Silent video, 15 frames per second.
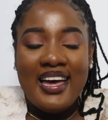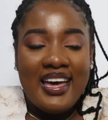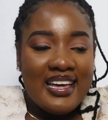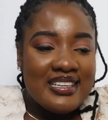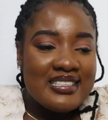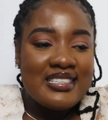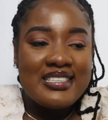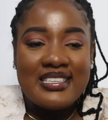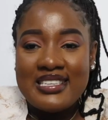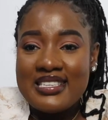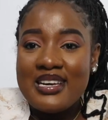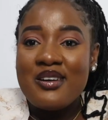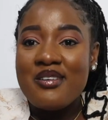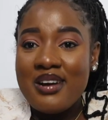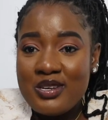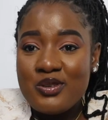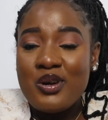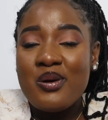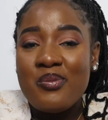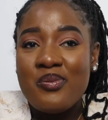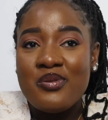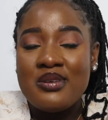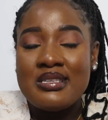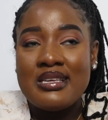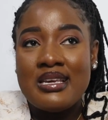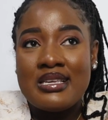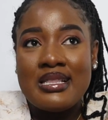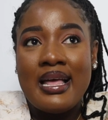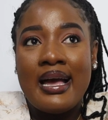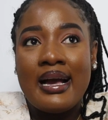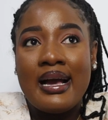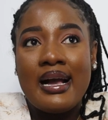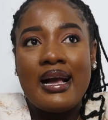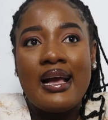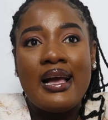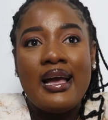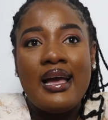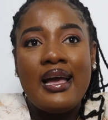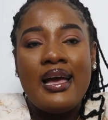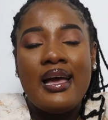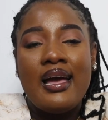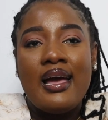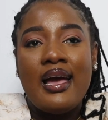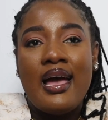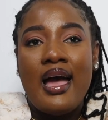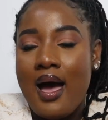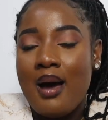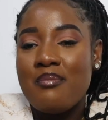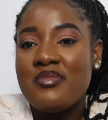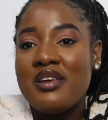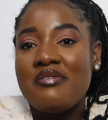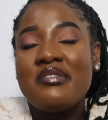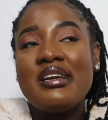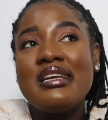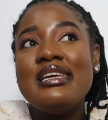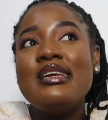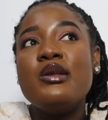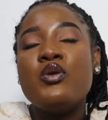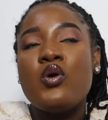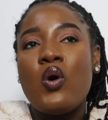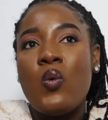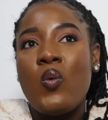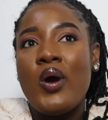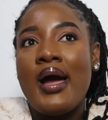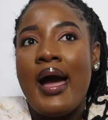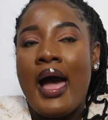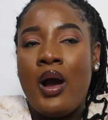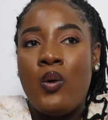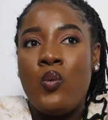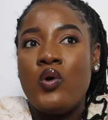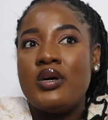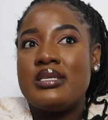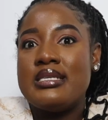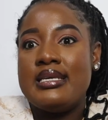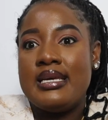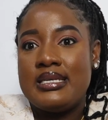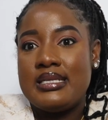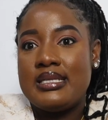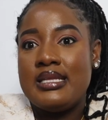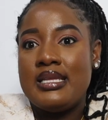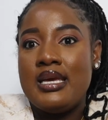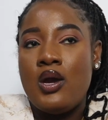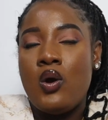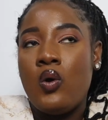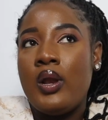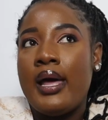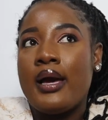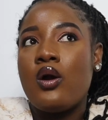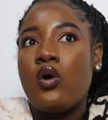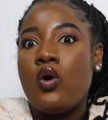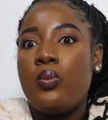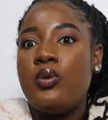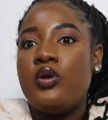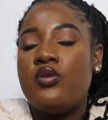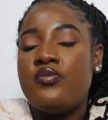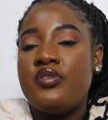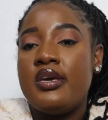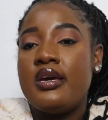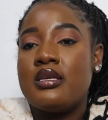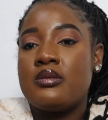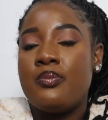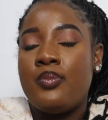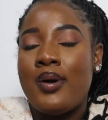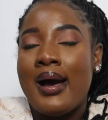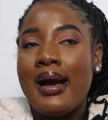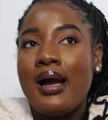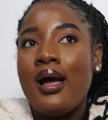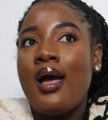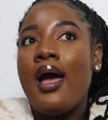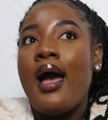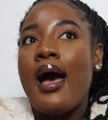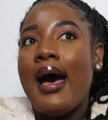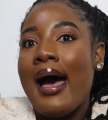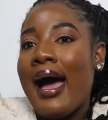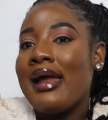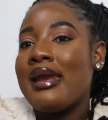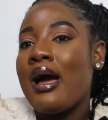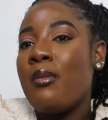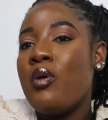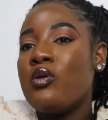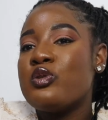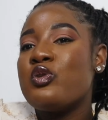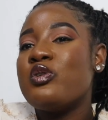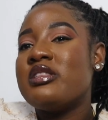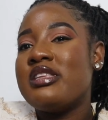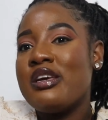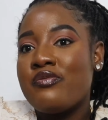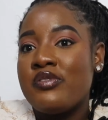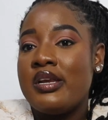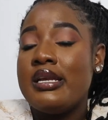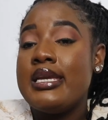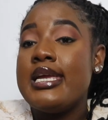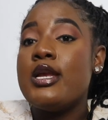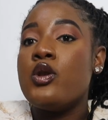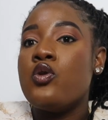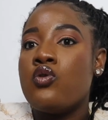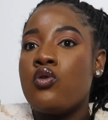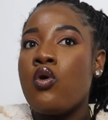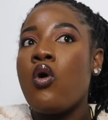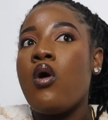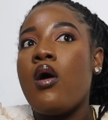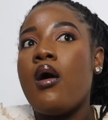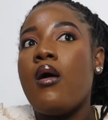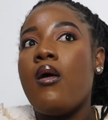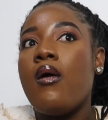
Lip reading: it's a gradual process. Like I'm definitely not where I was yesterday or like a couple of years back, and I'm also definitely not